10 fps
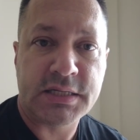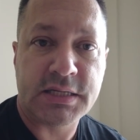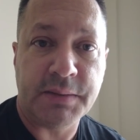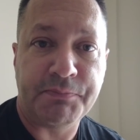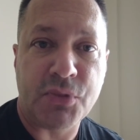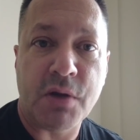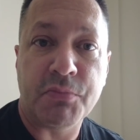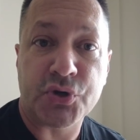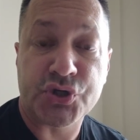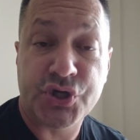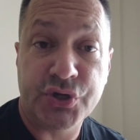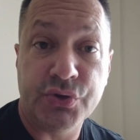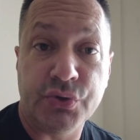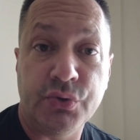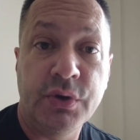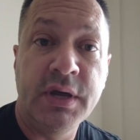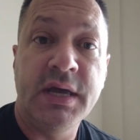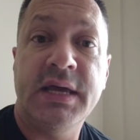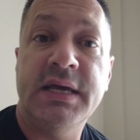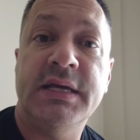Tip number two
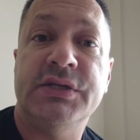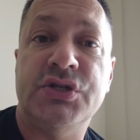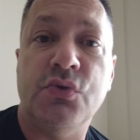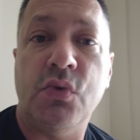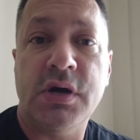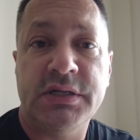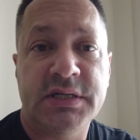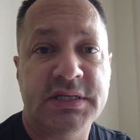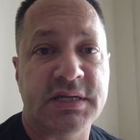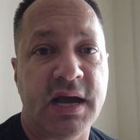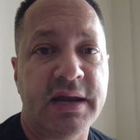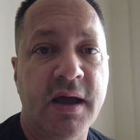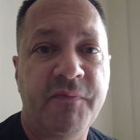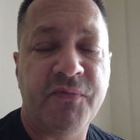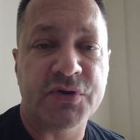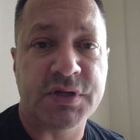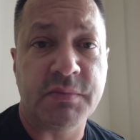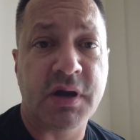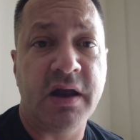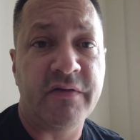is you want to sign up for
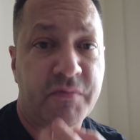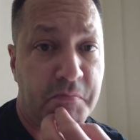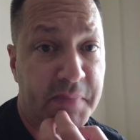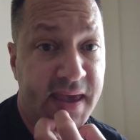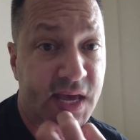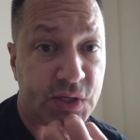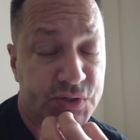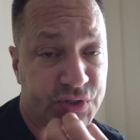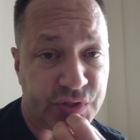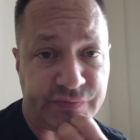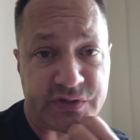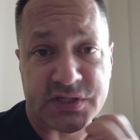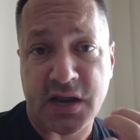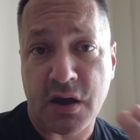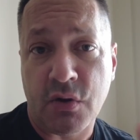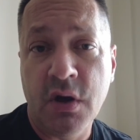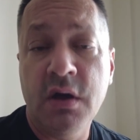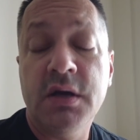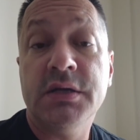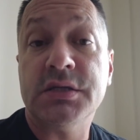some kind of mail service. Now,
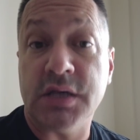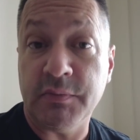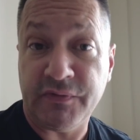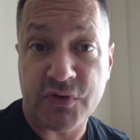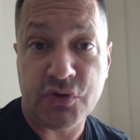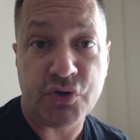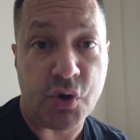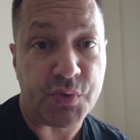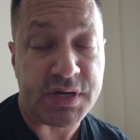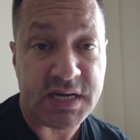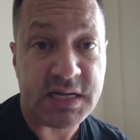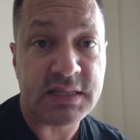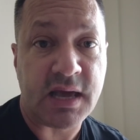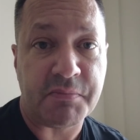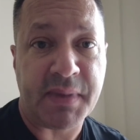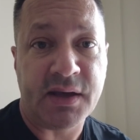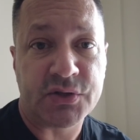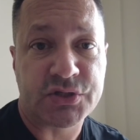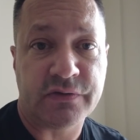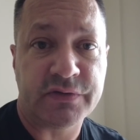some of you don't need that
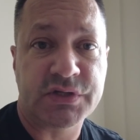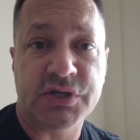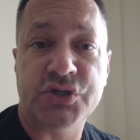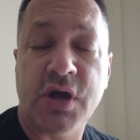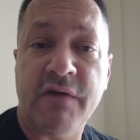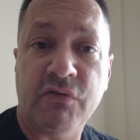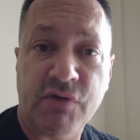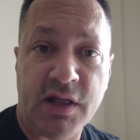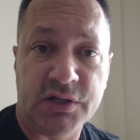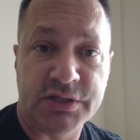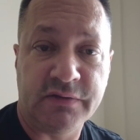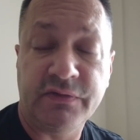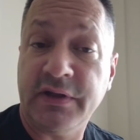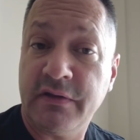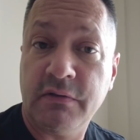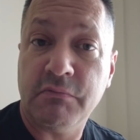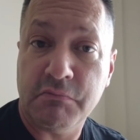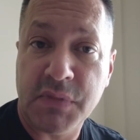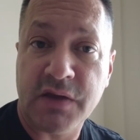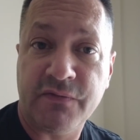mail service because you have a relative, like
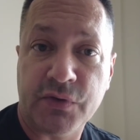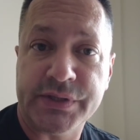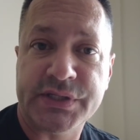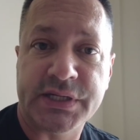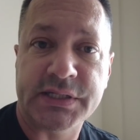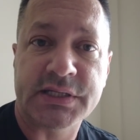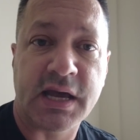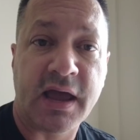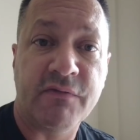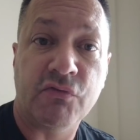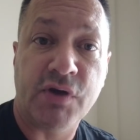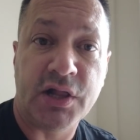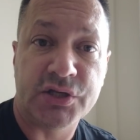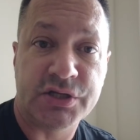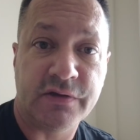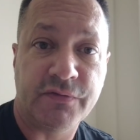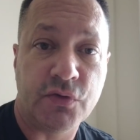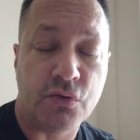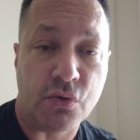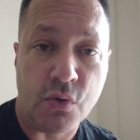me, for instance. I have a relative
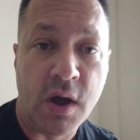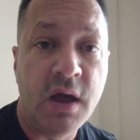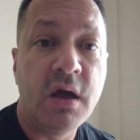who